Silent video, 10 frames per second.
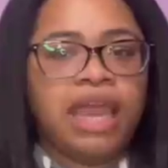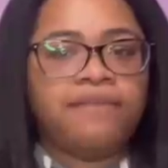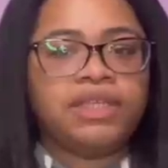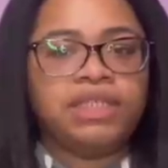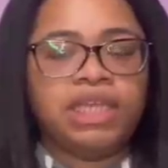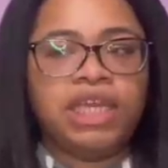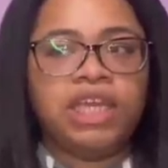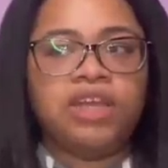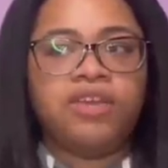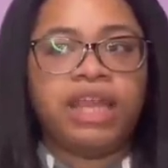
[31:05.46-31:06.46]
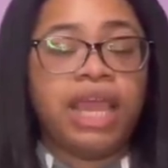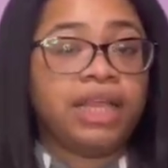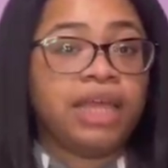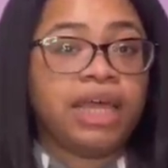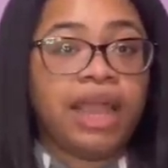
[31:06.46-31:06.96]
have to sit here and
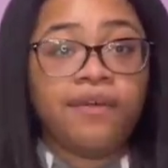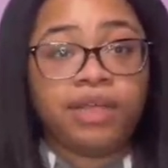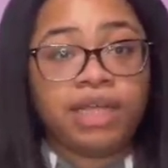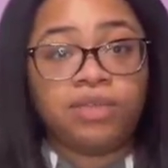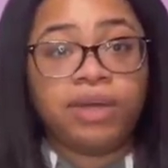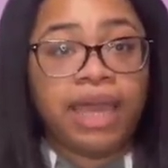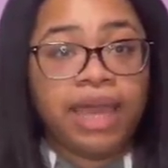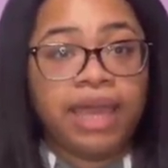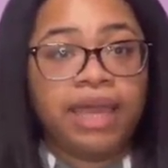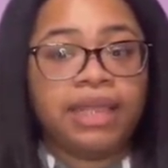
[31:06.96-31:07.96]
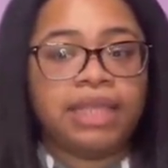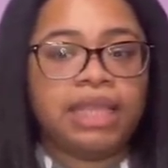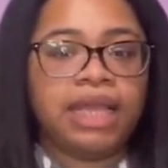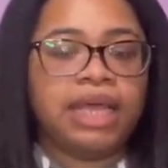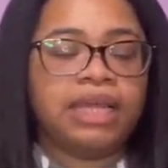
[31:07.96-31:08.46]
act like everything's okay and
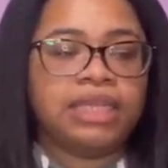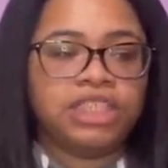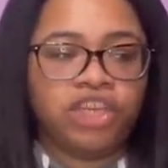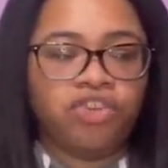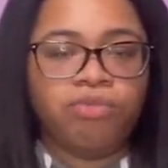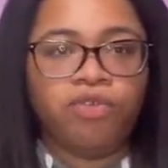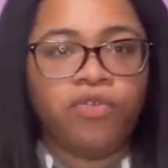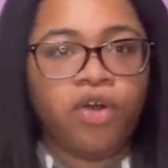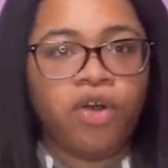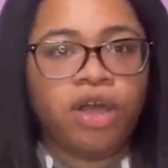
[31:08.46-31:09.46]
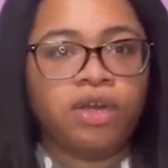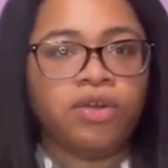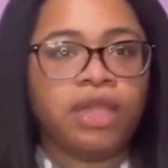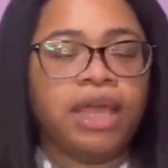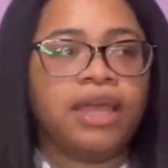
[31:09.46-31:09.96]
that they gotta continue to move on,
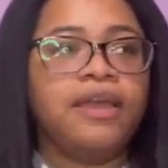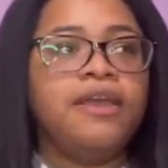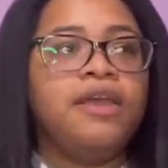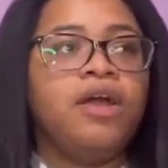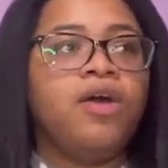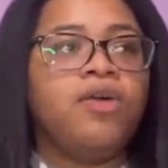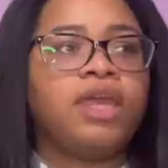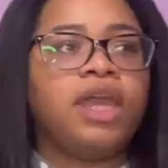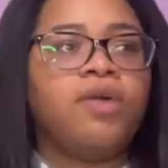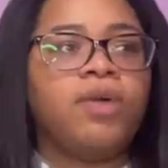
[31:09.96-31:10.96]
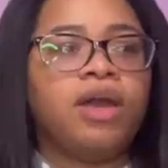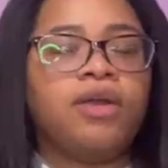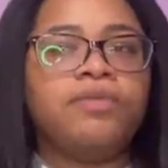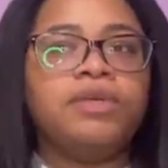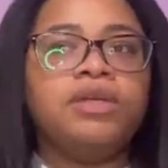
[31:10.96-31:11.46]
or like, oh yeah,
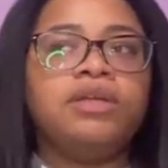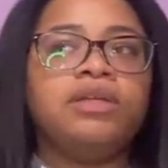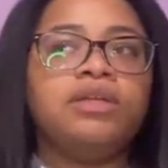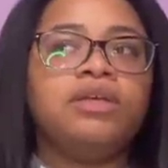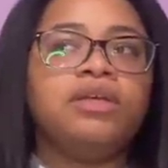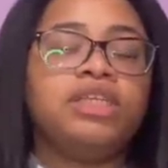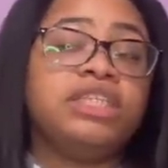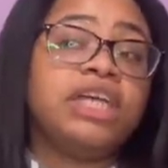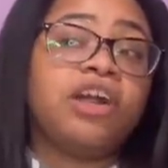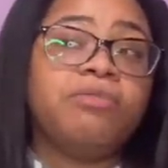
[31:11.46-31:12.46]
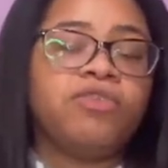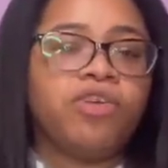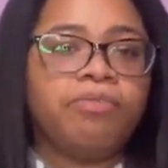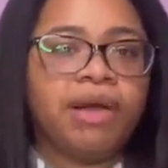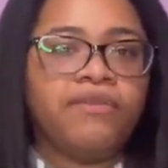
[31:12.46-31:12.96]
well, she's not gonna be the
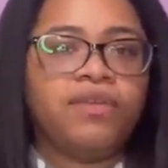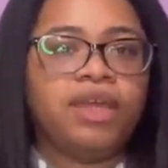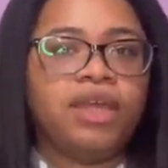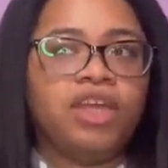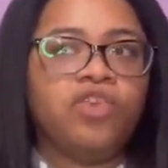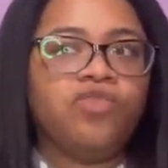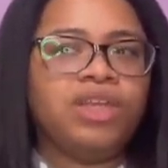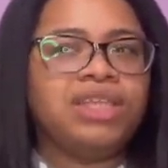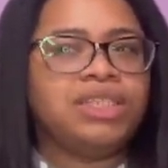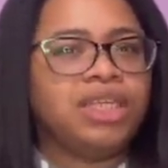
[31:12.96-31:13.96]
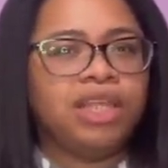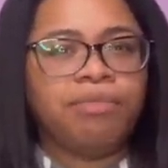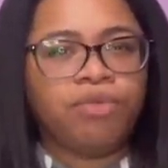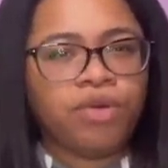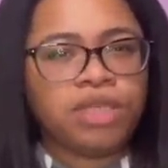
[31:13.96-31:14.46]
real Buffy. You really see the
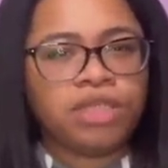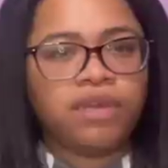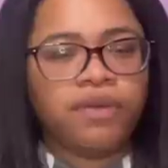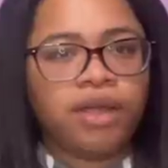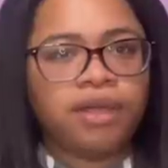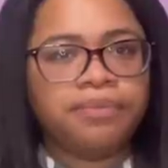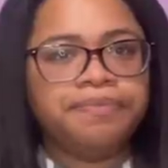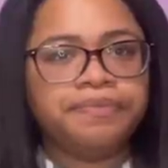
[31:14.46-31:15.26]
importance of her.